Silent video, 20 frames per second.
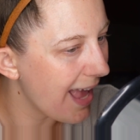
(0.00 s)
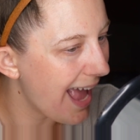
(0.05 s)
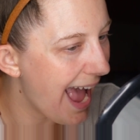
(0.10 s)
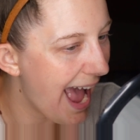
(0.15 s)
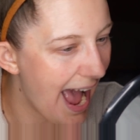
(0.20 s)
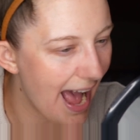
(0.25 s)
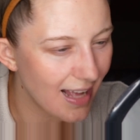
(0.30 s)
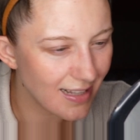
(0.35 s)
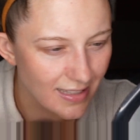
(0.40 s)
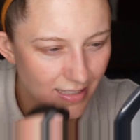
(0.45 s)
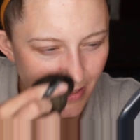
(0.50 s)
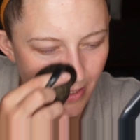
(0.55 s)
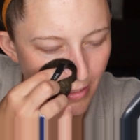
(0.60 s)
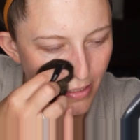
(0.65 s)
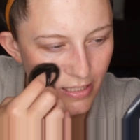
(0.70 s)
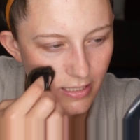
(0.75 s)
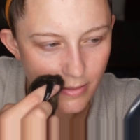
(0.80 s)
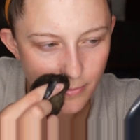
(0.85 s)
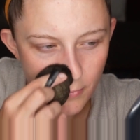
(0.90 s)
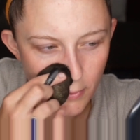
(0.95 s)
adds to
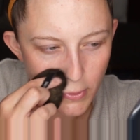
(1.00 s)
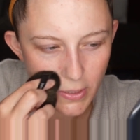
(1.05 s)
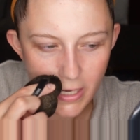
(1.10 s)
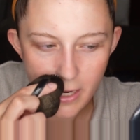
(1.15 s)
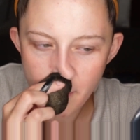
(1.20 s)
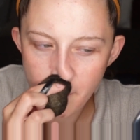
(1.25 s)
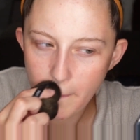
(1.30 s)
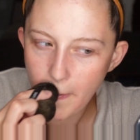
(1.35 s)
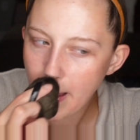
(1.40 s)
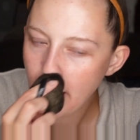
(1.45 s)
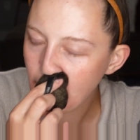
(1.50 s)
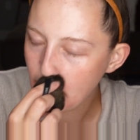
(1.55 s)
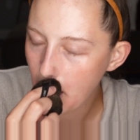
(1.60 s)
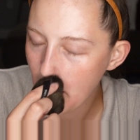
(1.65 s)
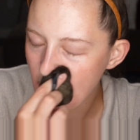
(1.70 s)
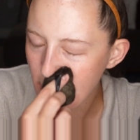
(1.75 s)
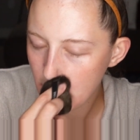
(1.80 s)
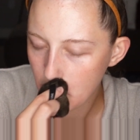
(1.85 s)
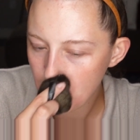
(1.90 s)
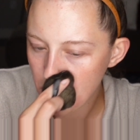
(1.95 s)
the smoothing effect.
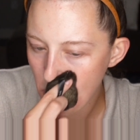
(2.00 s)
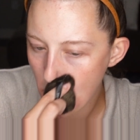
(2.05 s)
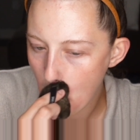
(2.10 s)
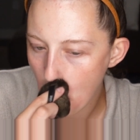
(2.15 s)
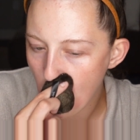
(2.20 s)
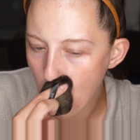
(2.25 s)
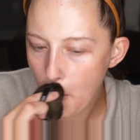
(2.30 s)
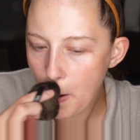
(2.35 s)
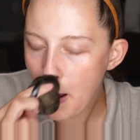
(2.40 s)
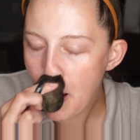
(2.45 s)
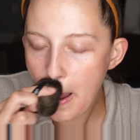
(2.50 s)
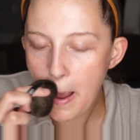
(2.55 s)
I don't know